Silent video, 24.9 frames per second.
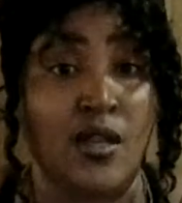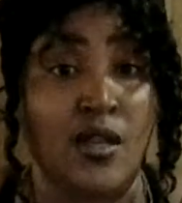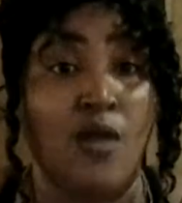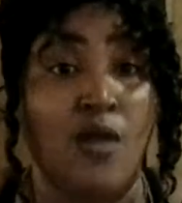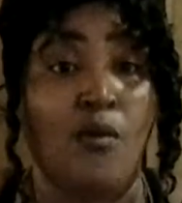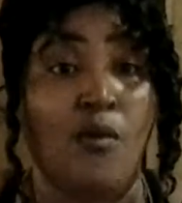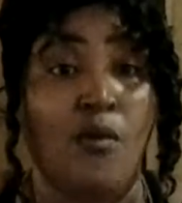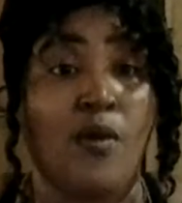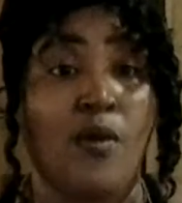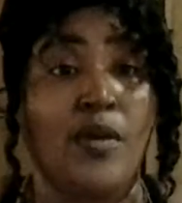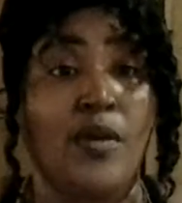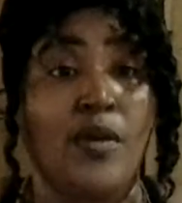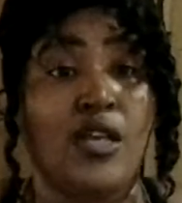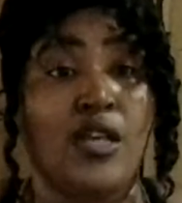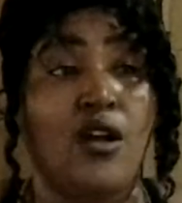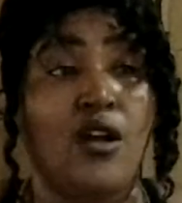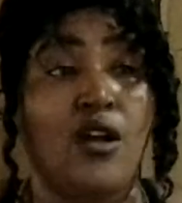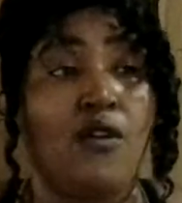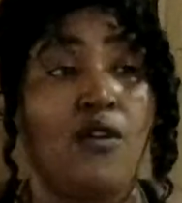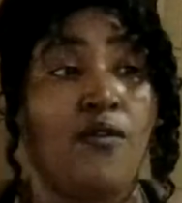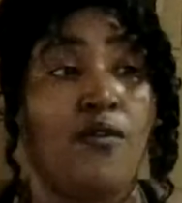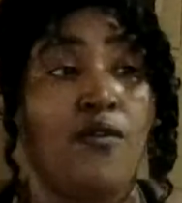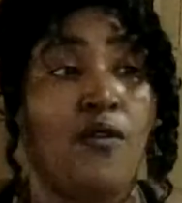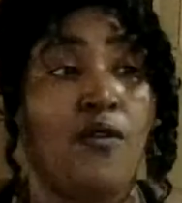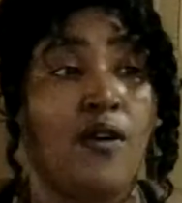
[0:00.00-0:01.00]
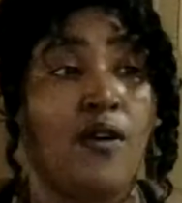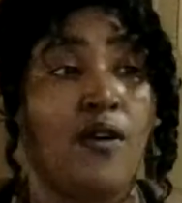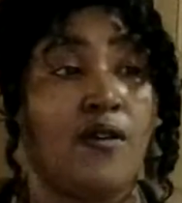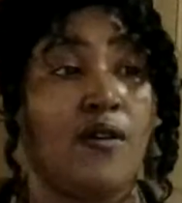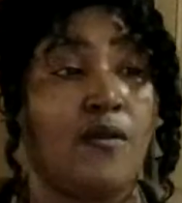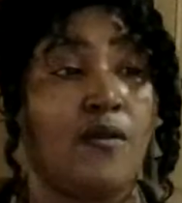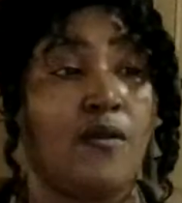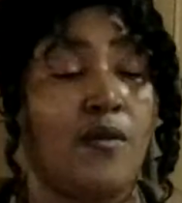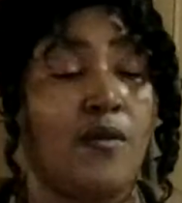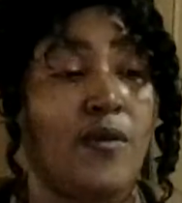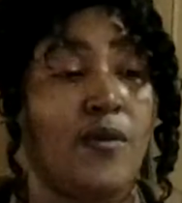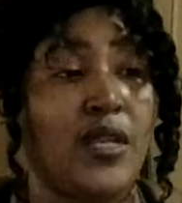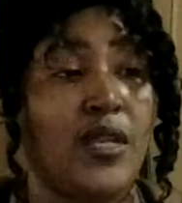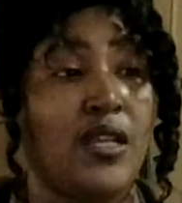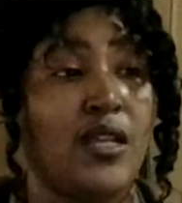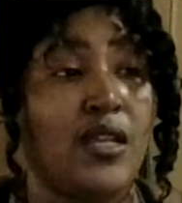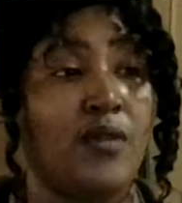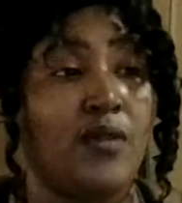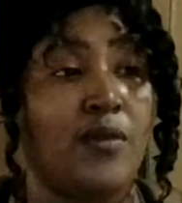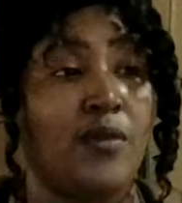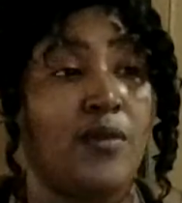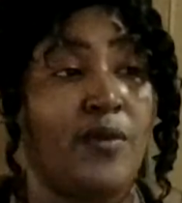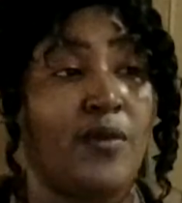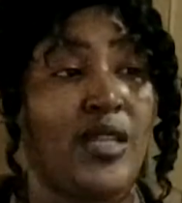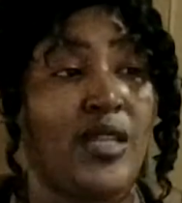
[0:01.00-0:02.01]
When we go for when we
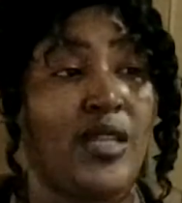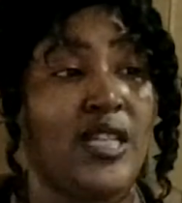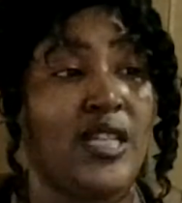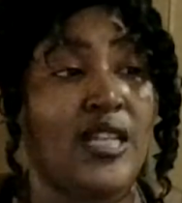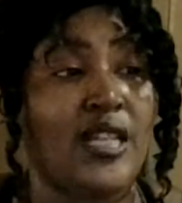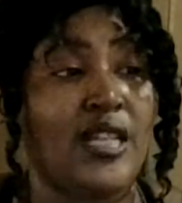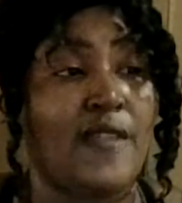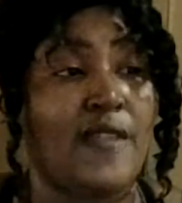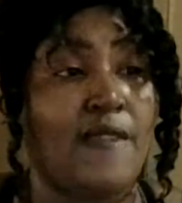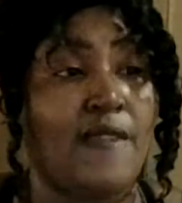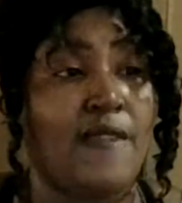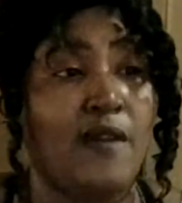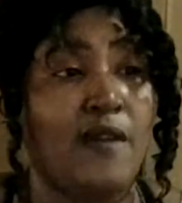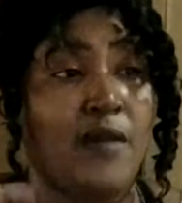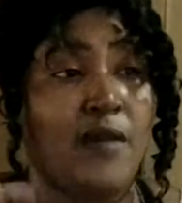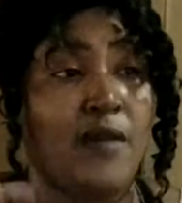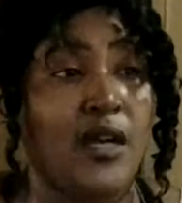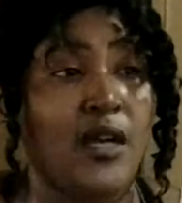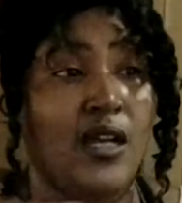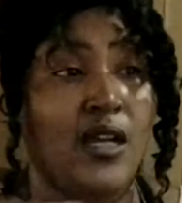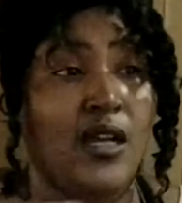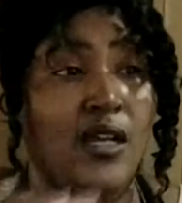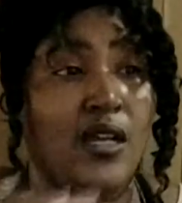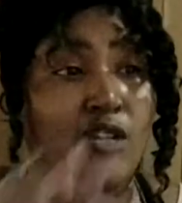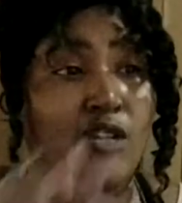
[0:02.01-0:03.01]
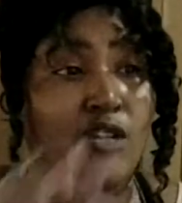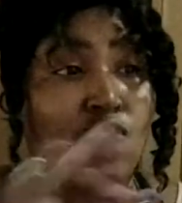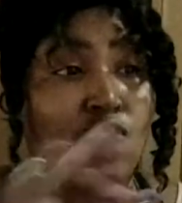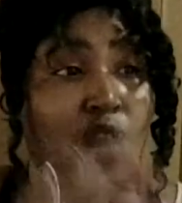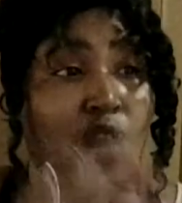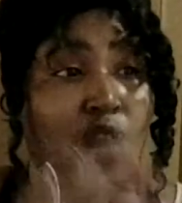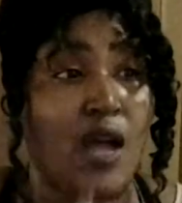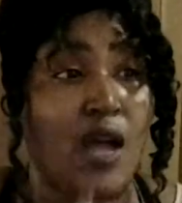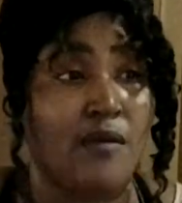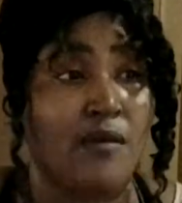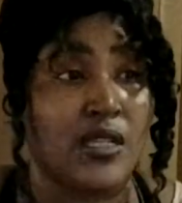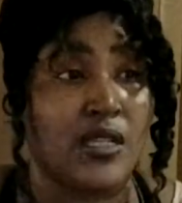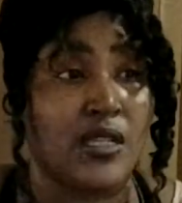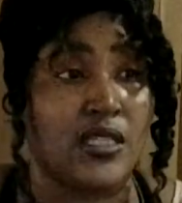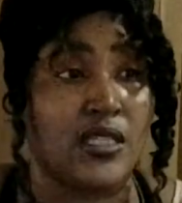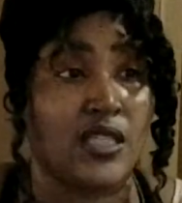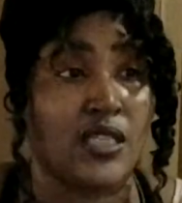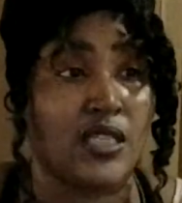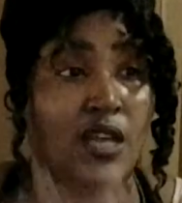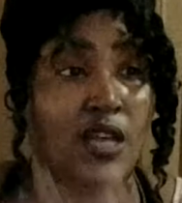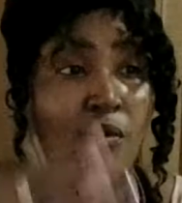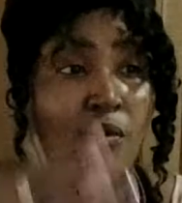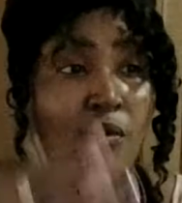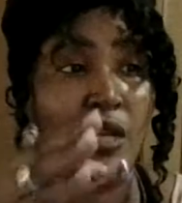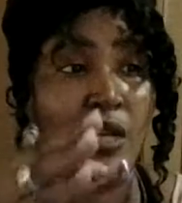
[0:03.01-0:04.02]
look at them traumas
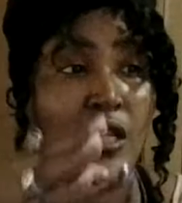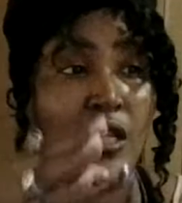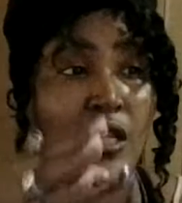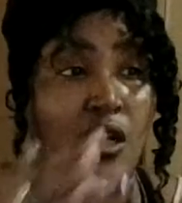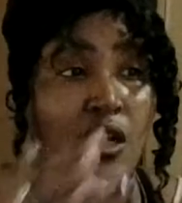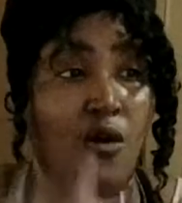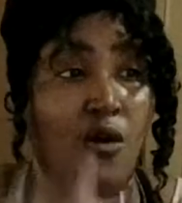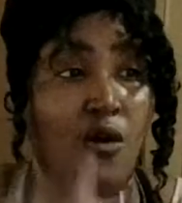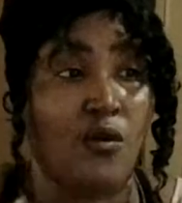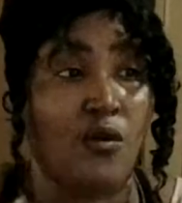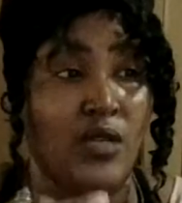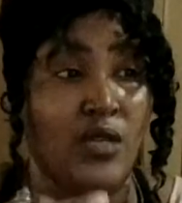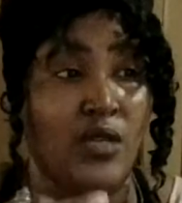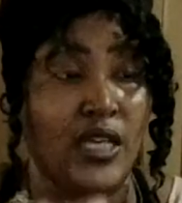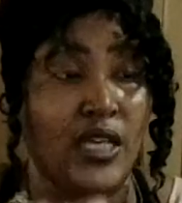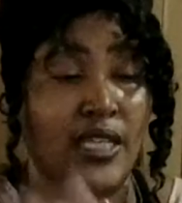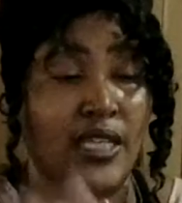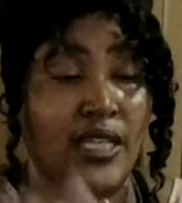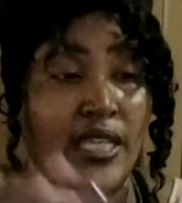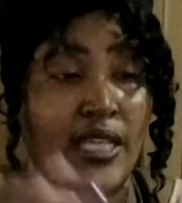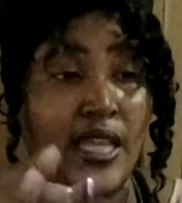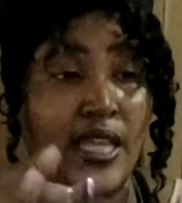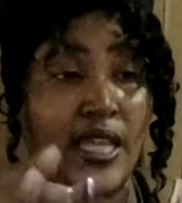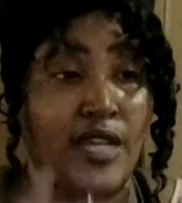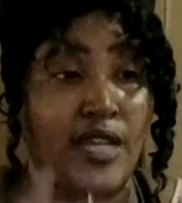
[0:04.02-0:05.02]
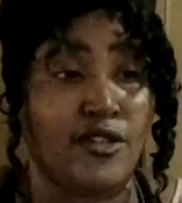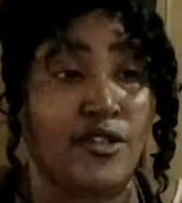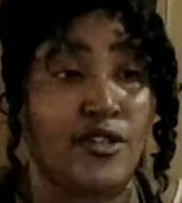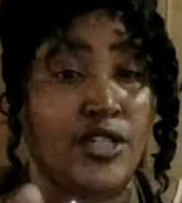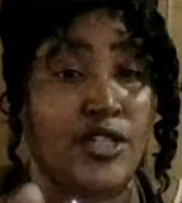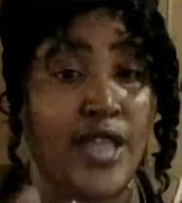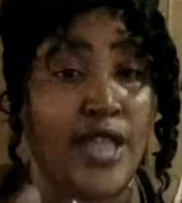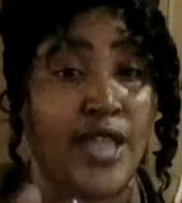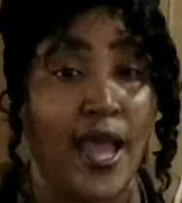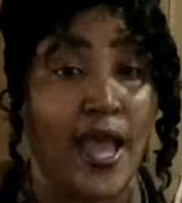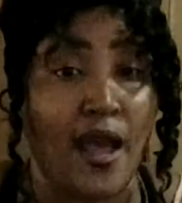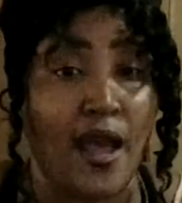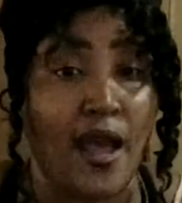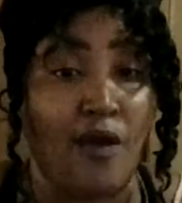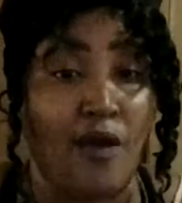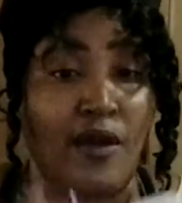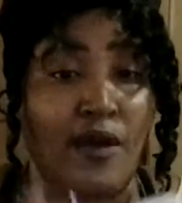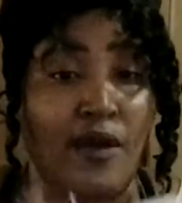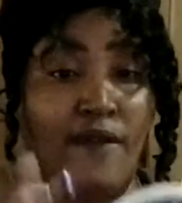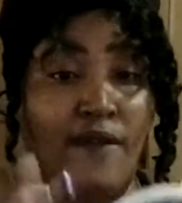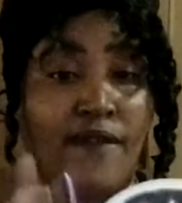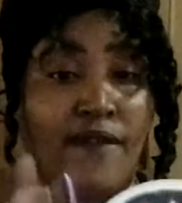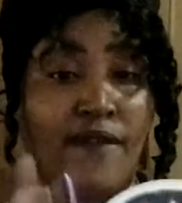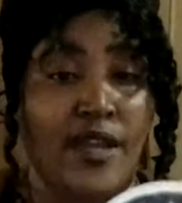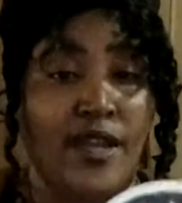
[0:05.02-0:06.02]
and we go look at the inner child
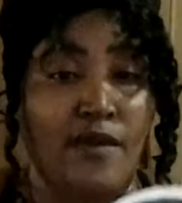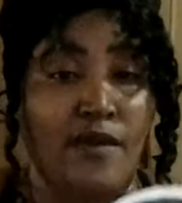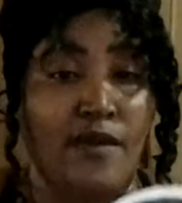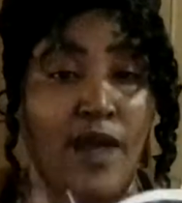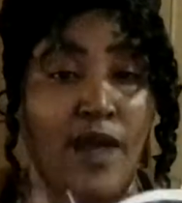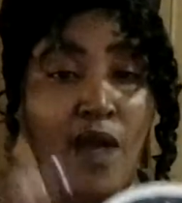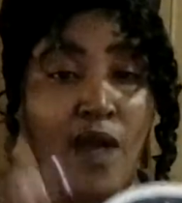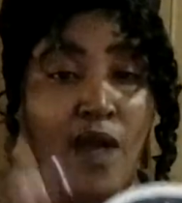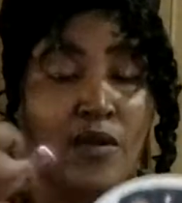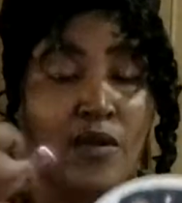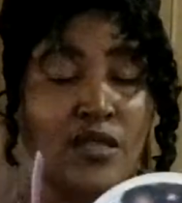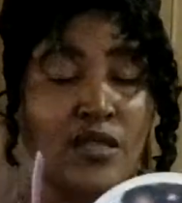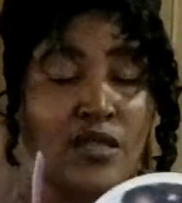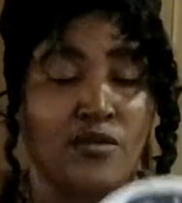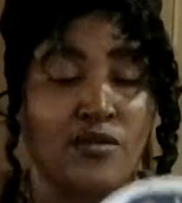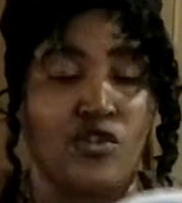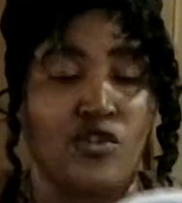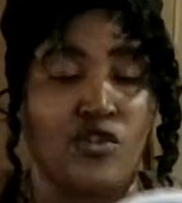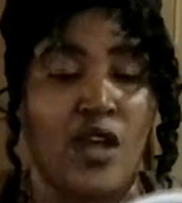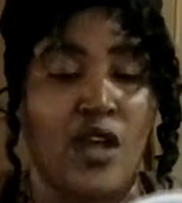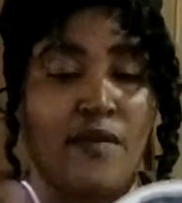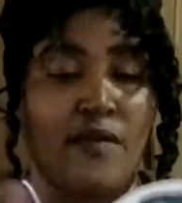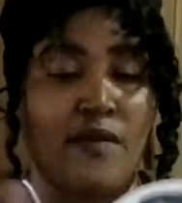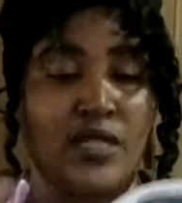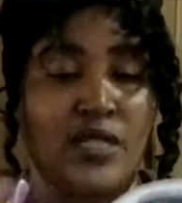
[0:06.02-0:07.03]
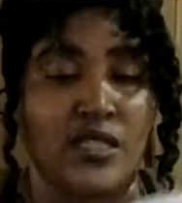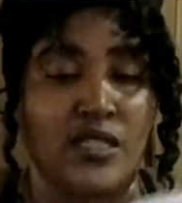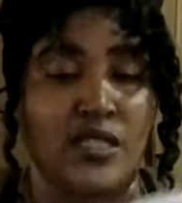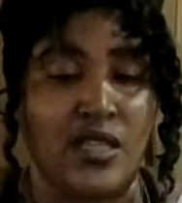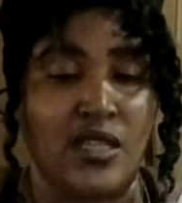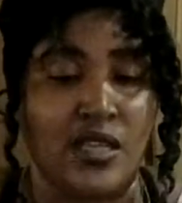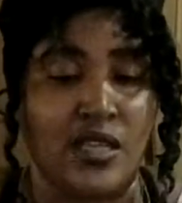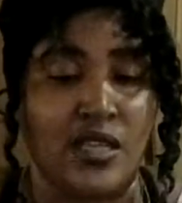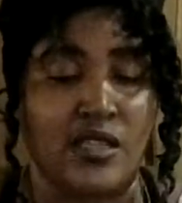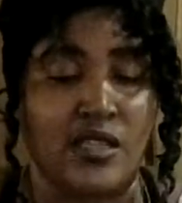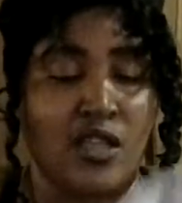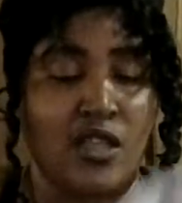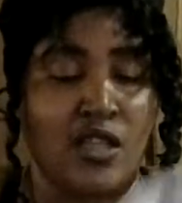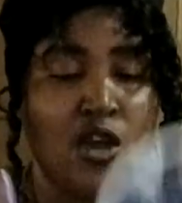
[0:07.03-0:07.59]
and figure out what them traumas is,